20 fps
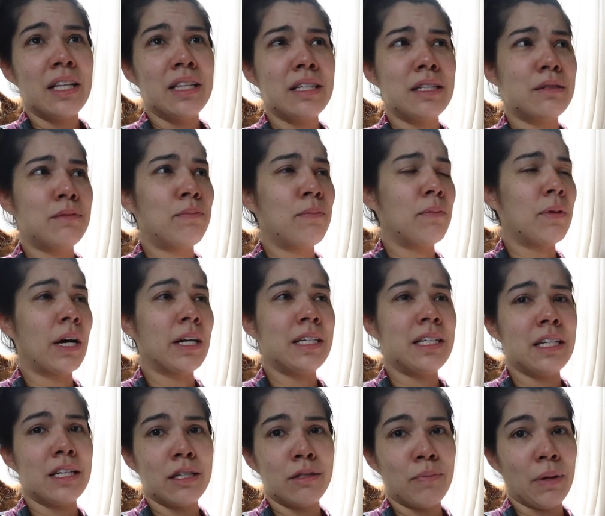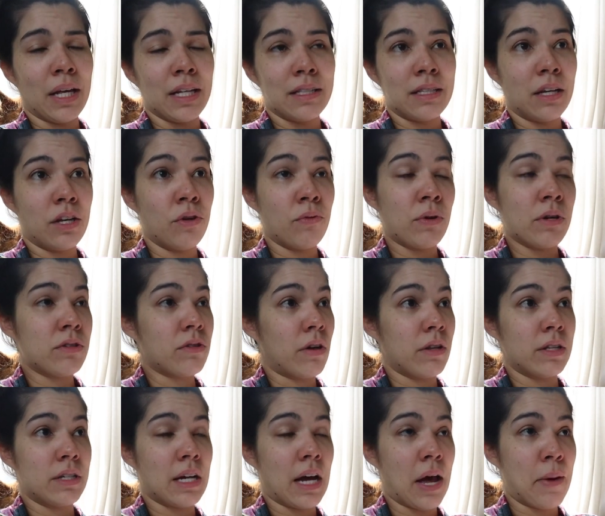these Adidas pants that he wears
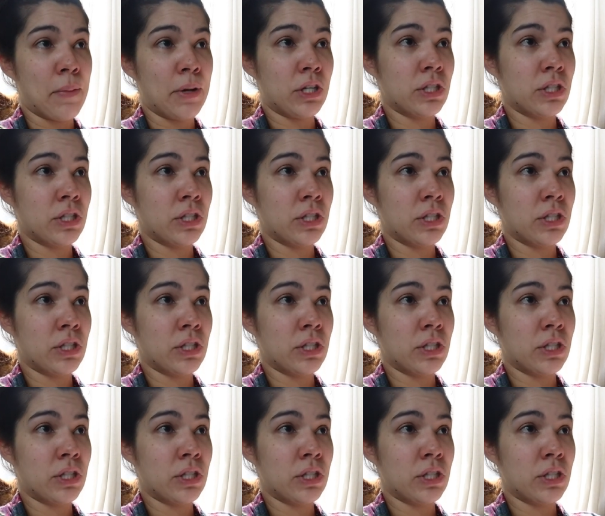all the time.